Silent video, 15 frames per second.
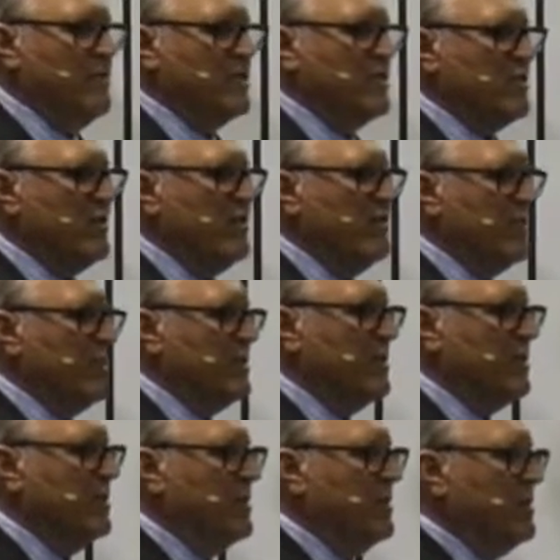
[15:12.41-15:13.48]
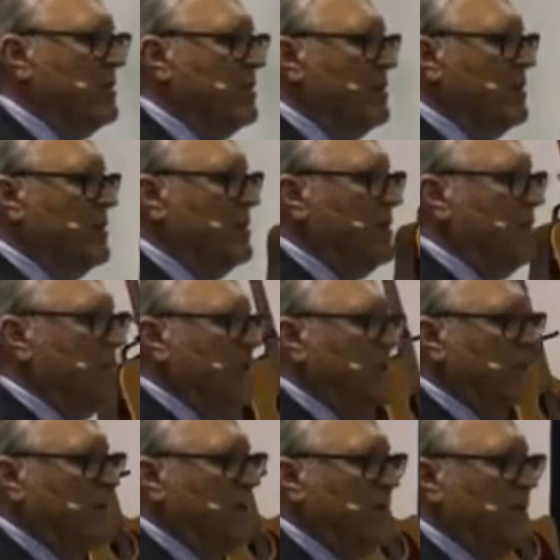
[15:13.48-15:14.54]
a servant.
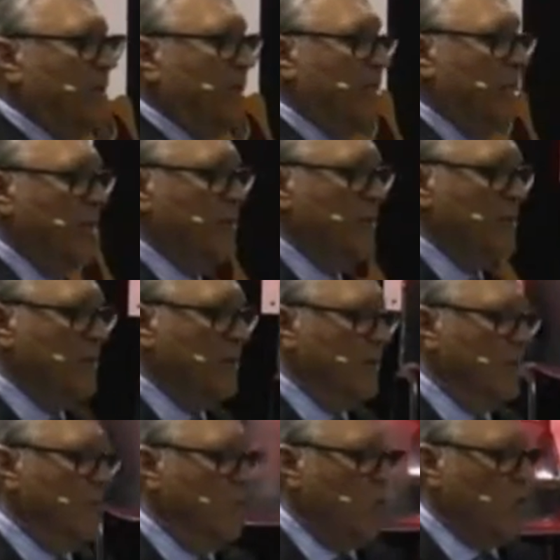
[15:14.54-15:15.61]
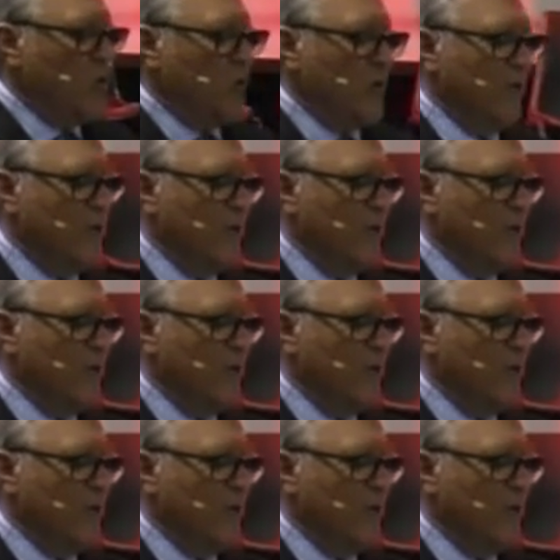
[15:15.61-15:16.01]
He came and walked